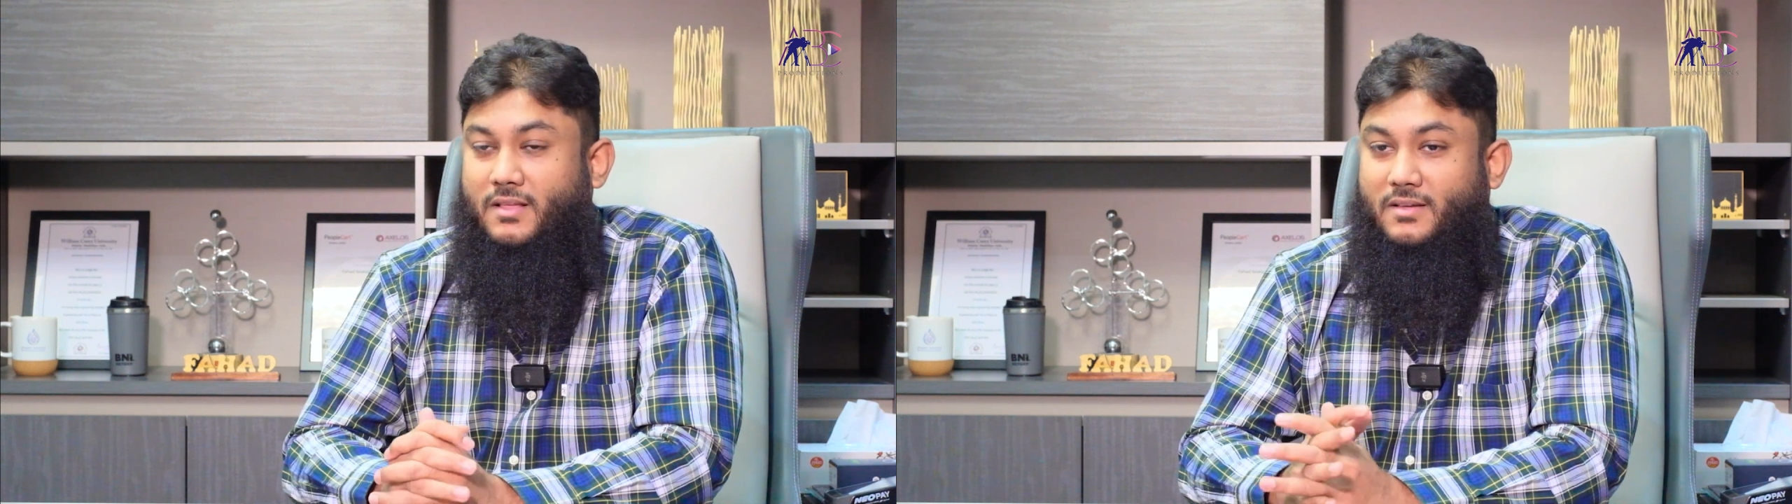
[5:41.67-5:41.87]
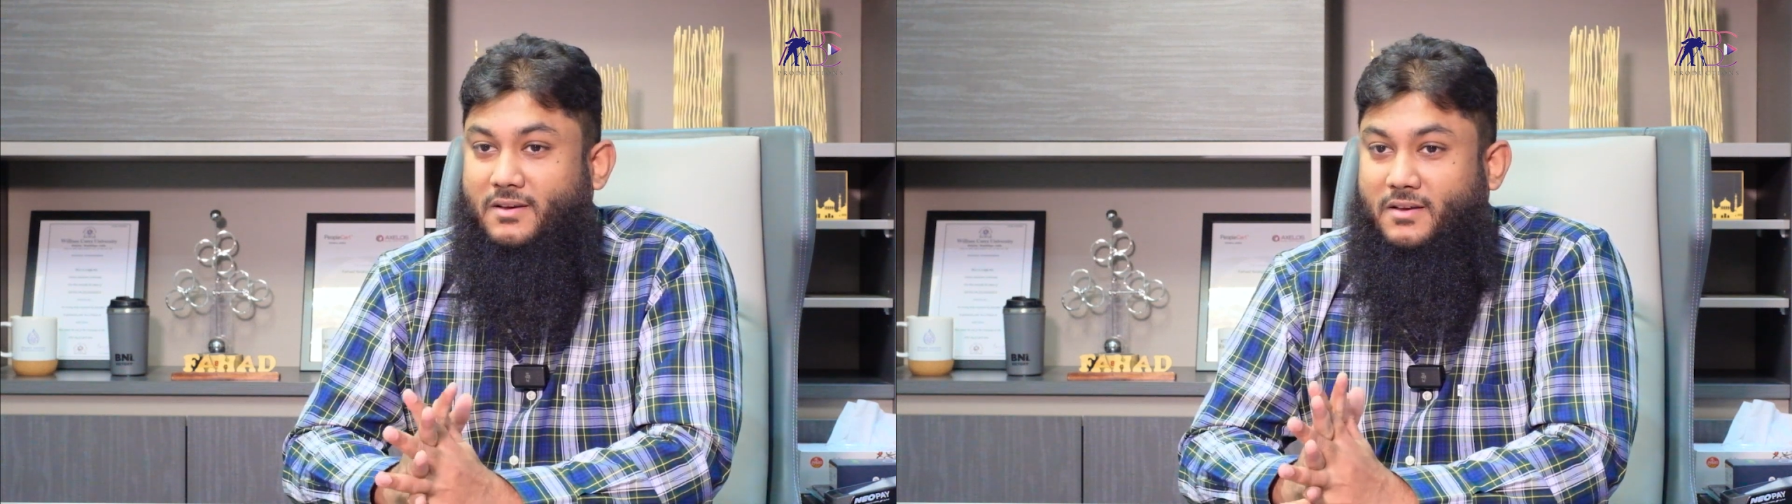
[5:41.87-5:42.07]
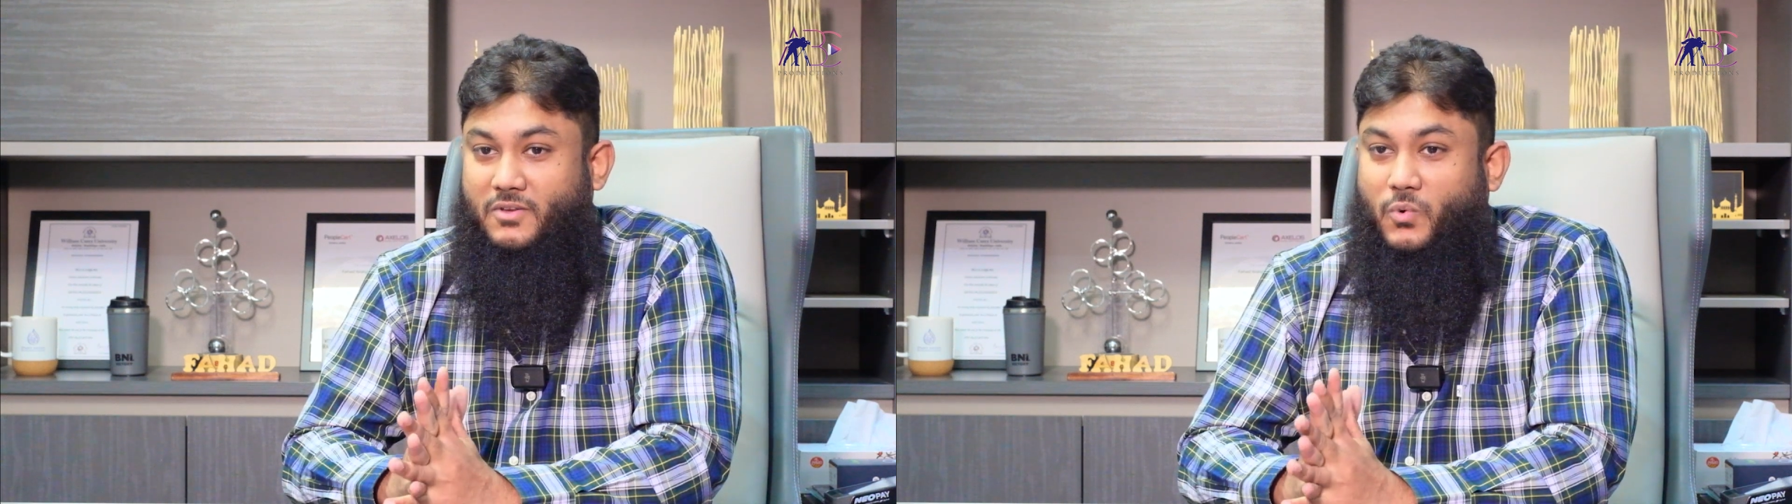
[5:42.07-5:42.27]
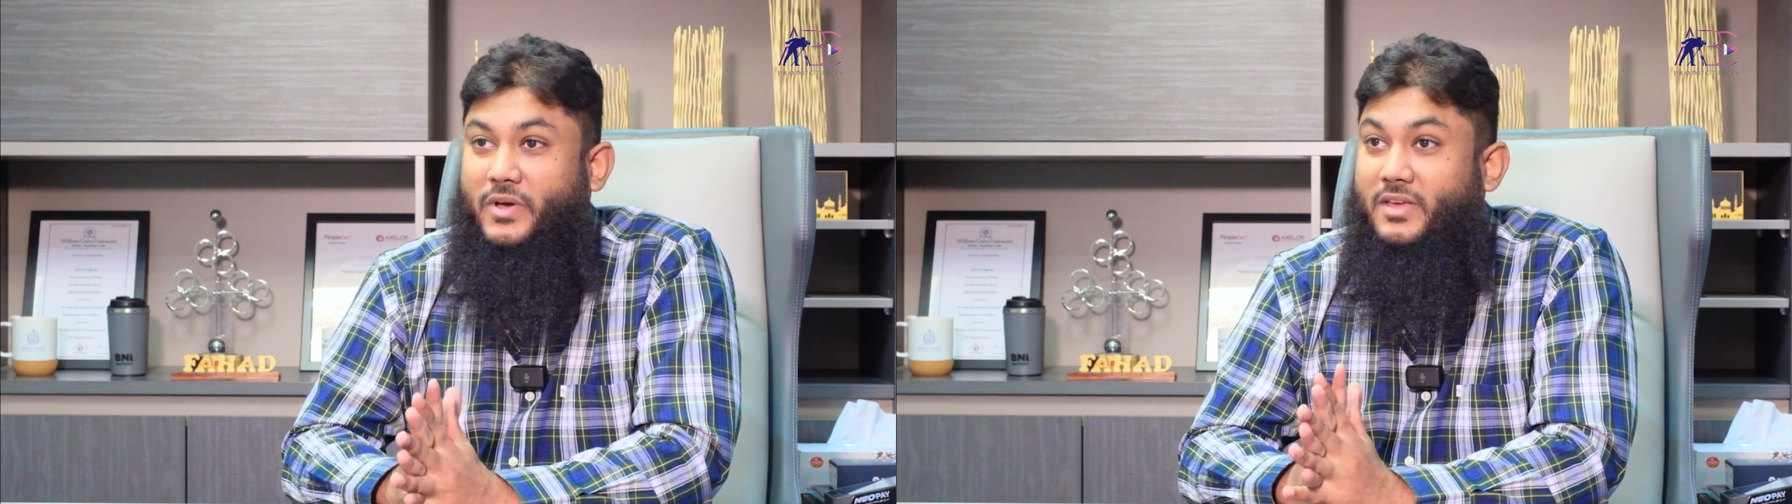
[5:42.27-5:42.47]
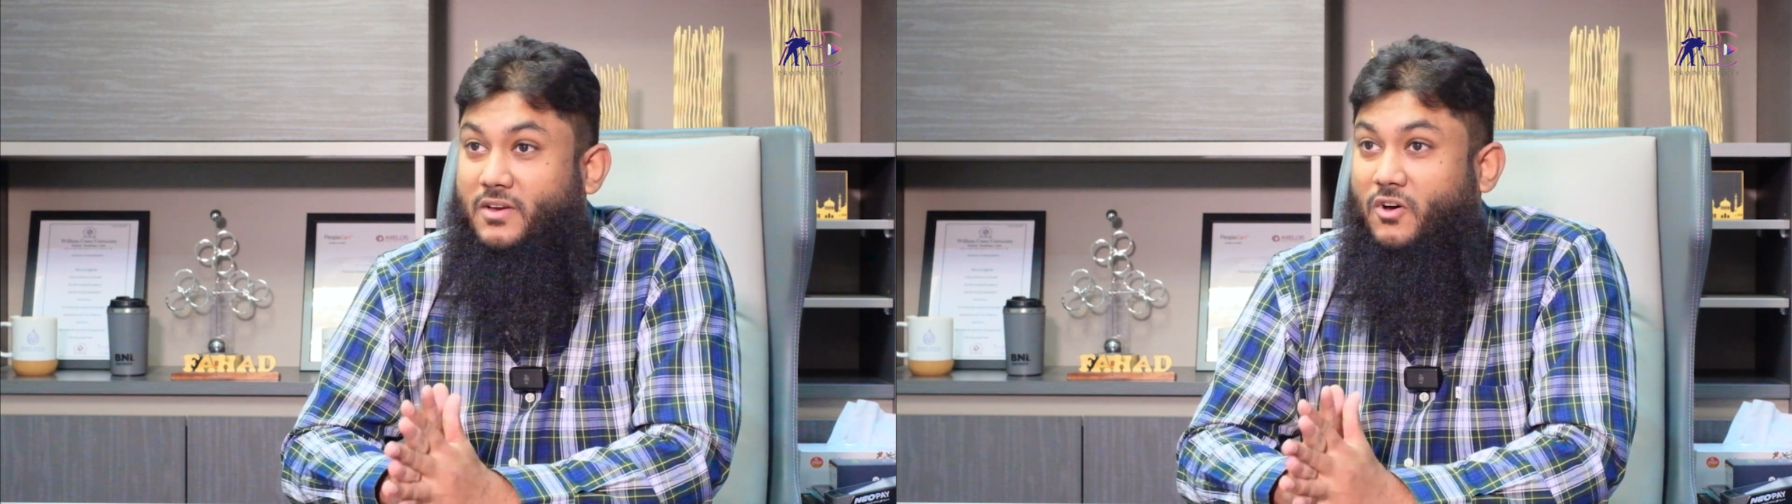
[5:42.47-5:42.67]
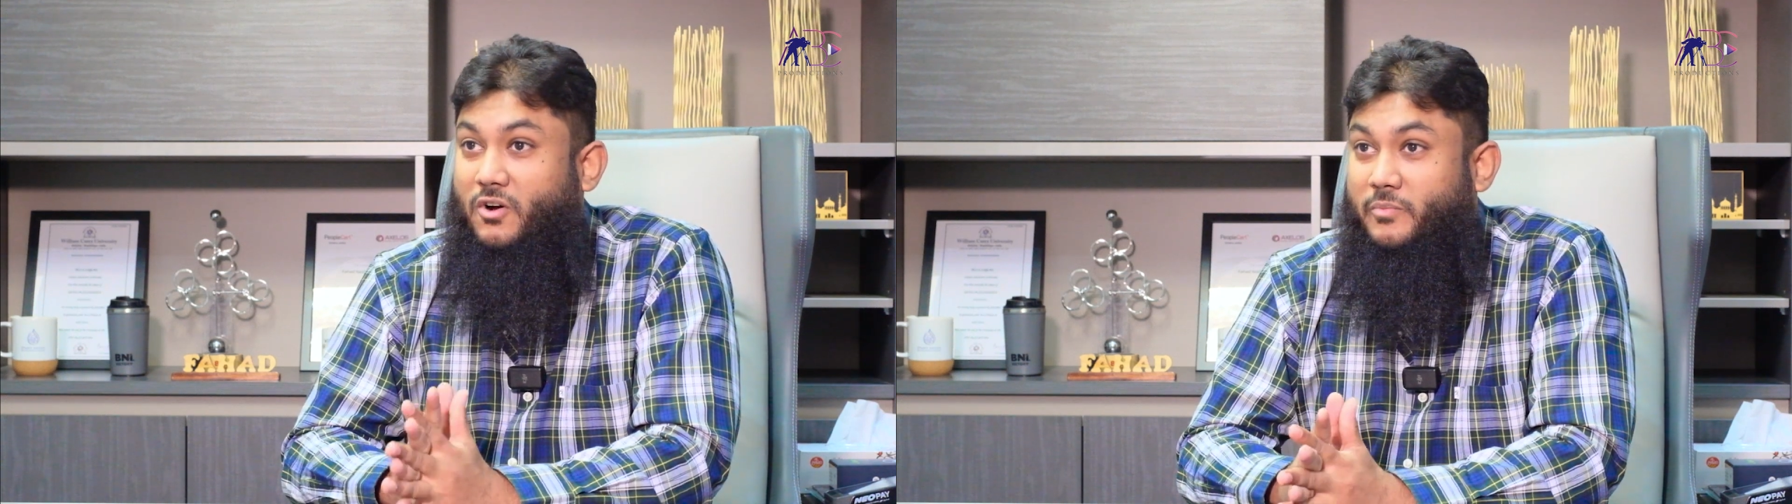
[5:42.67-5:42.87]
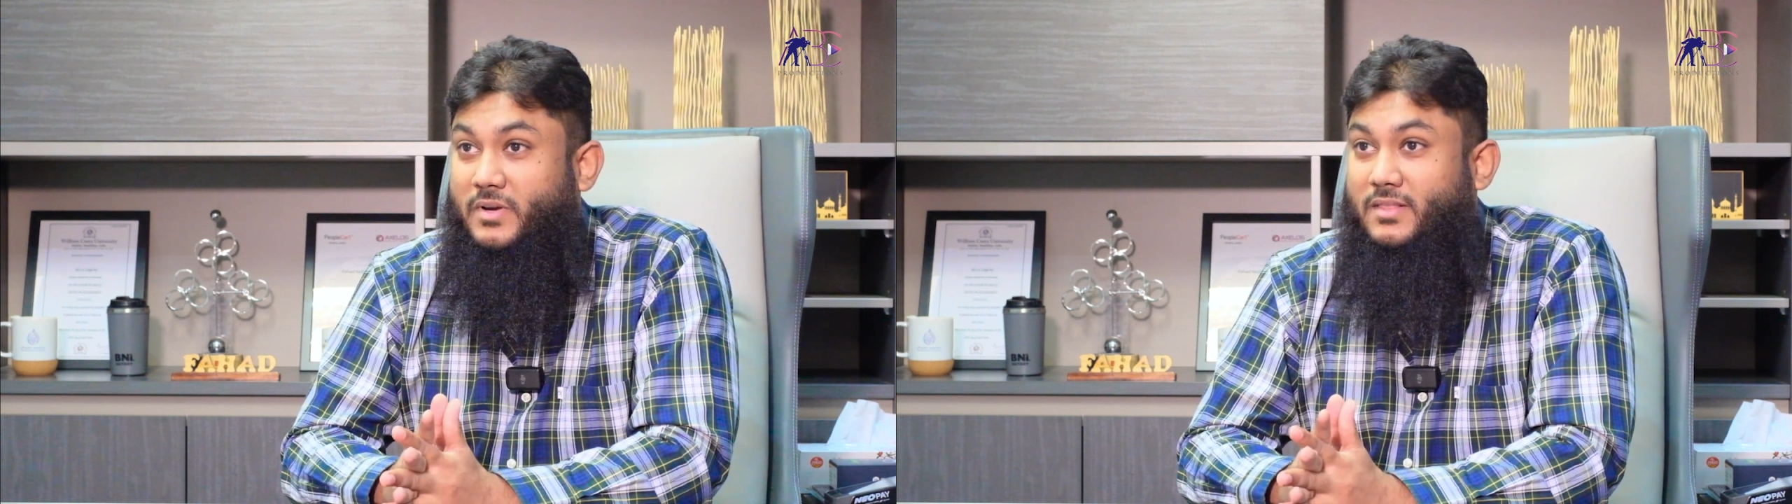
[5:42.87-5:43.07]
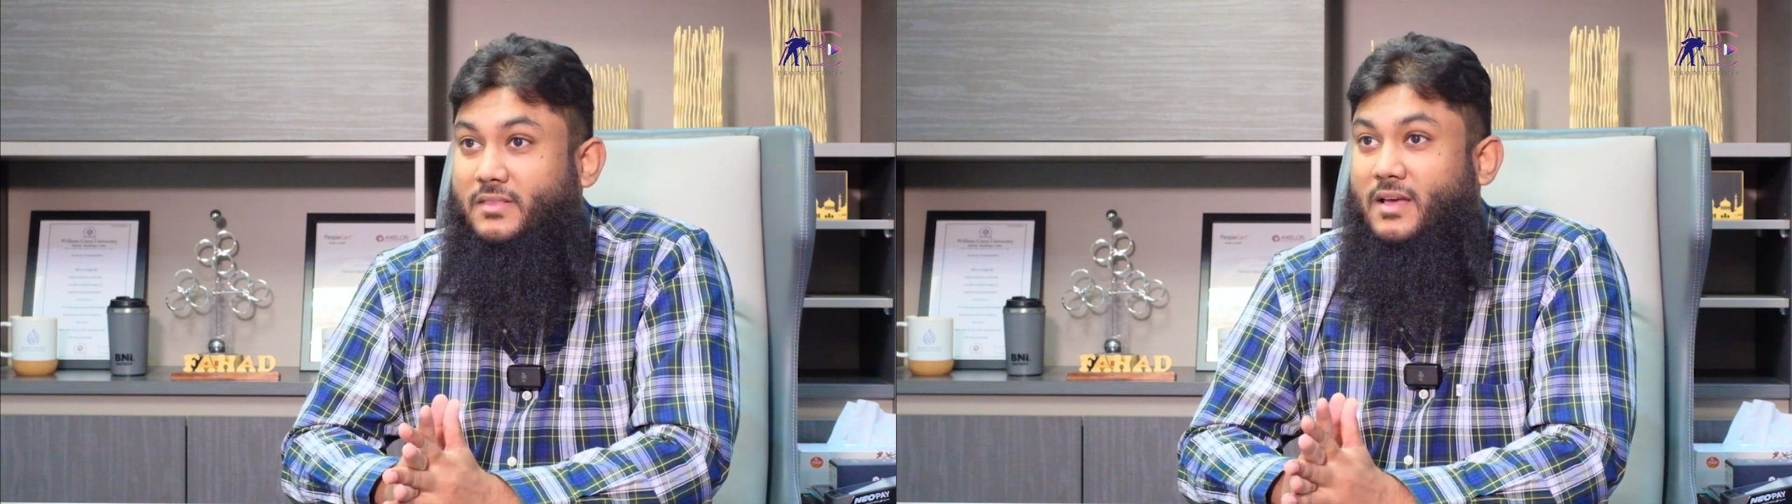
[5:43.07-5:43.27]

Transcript: the UAE government